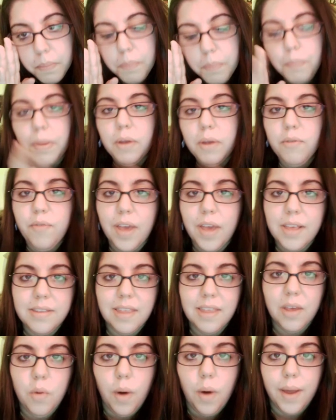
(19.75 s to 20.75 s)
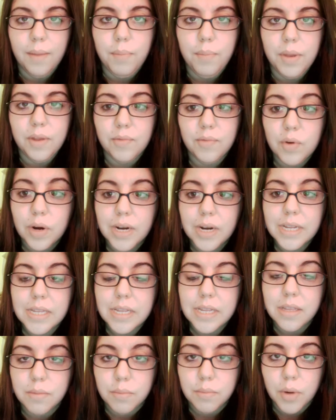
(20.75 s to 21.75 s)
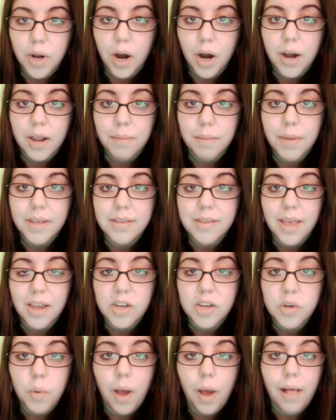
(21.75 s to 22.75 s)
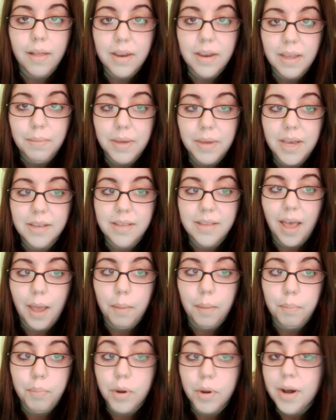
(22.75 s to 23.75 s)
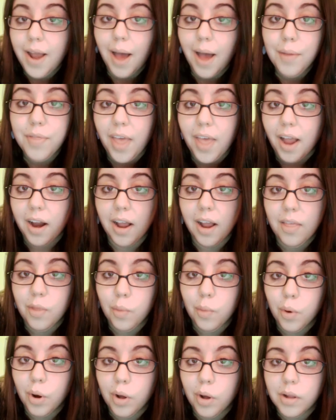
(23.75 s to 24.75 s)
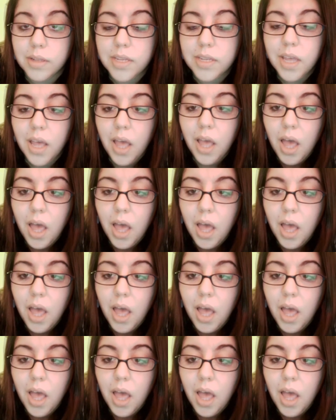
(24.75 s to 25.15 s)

been facing quite a bit of criticism regarding my sexuality because I put it out there in the world.